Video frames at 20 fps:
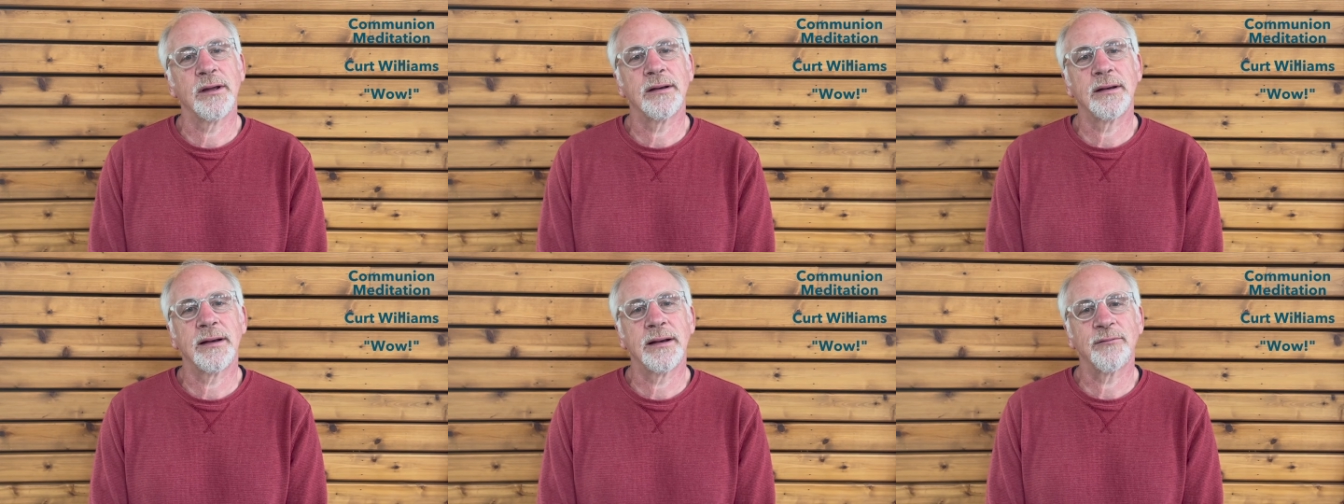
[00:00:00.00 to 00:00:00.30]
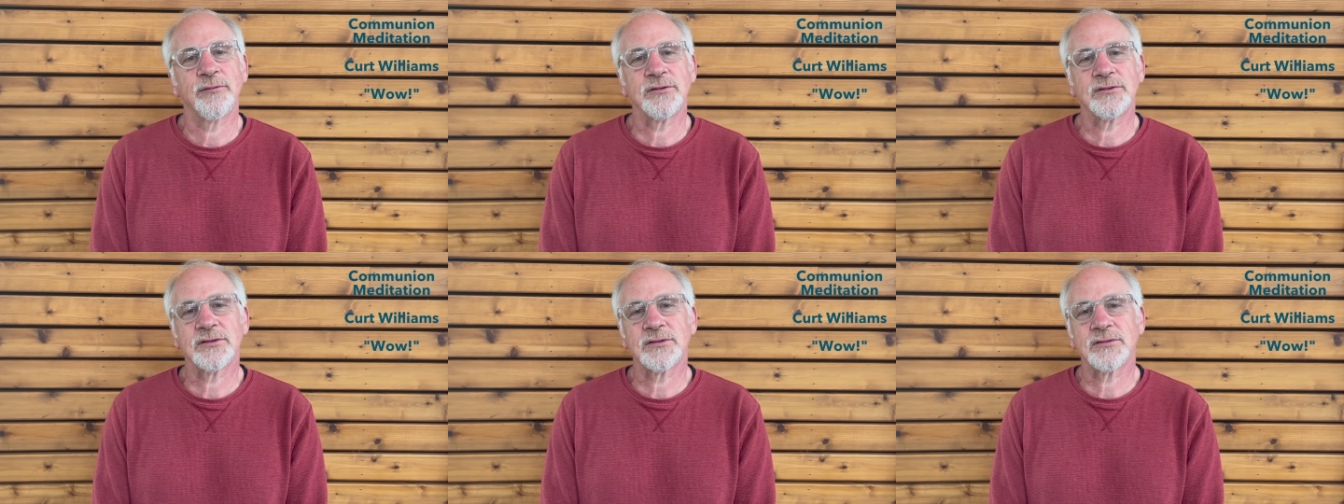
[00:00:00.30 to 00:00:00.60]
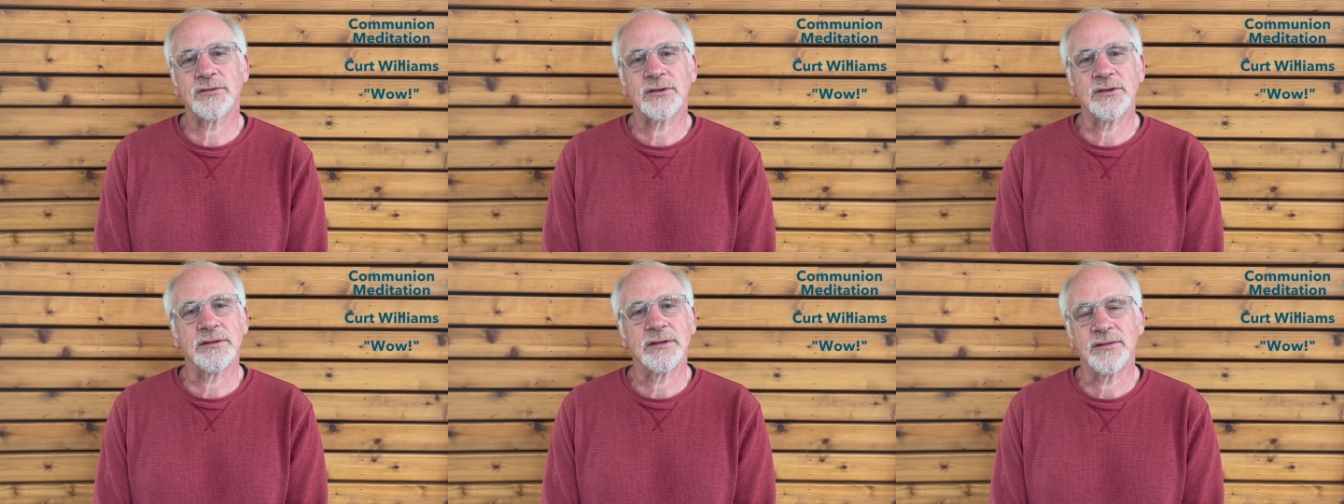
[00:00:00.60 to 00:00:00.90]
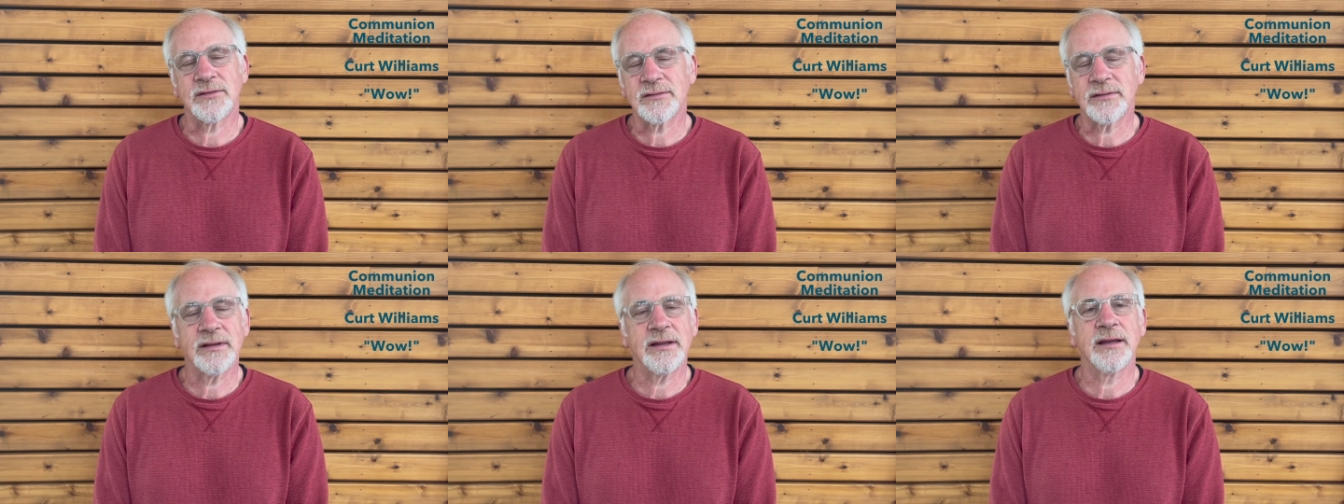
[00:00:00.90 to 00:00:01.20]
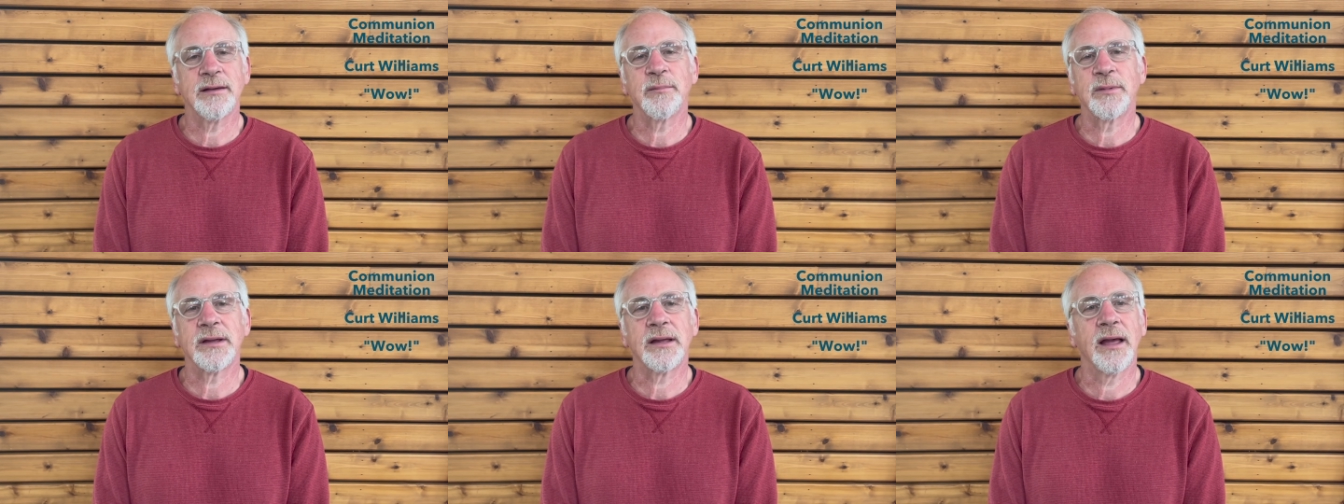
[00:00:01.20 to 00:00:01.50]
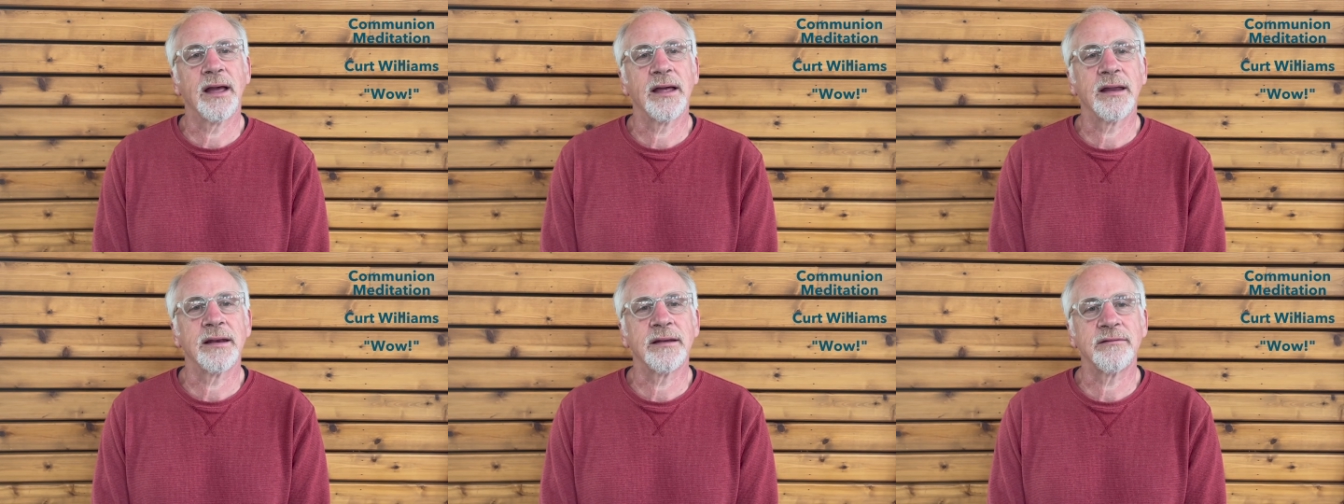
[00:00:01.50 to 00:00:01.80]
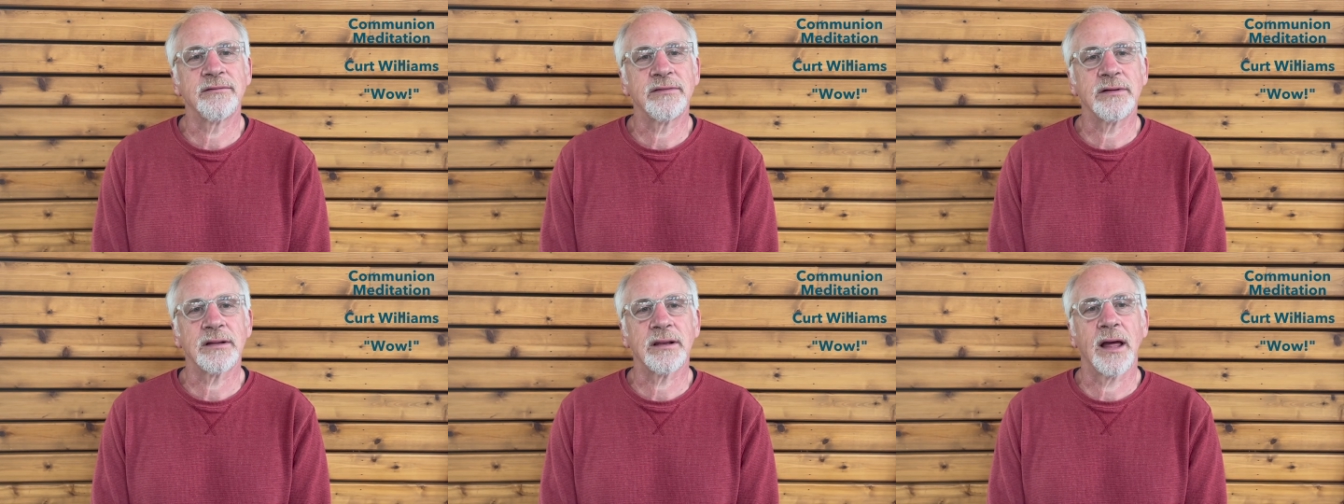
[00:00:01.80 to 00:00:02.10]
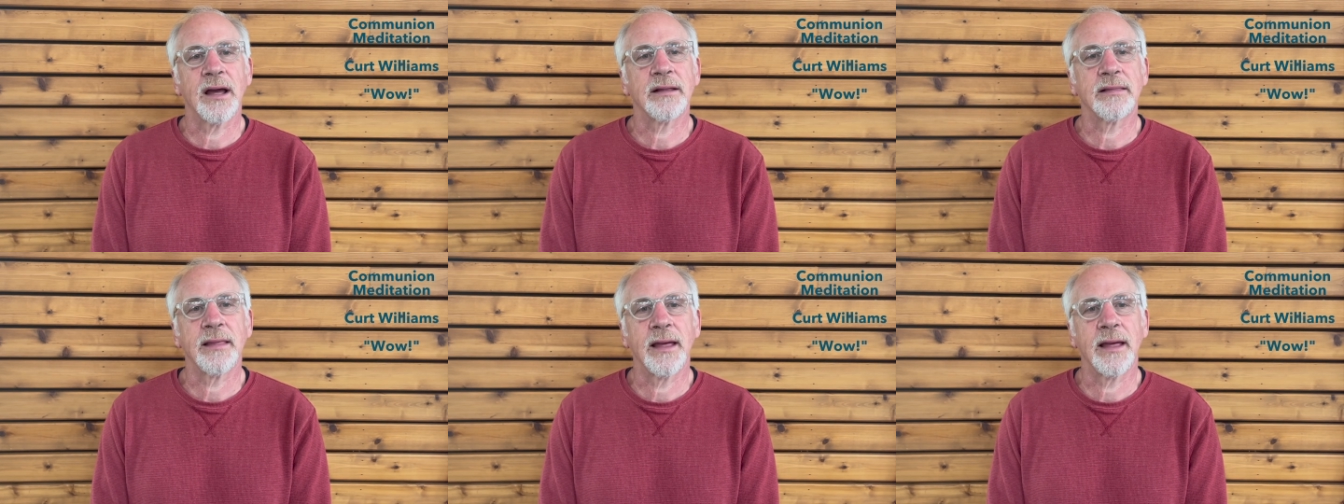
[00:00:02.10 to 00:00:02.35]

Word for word: and it was just good to see him again and feel like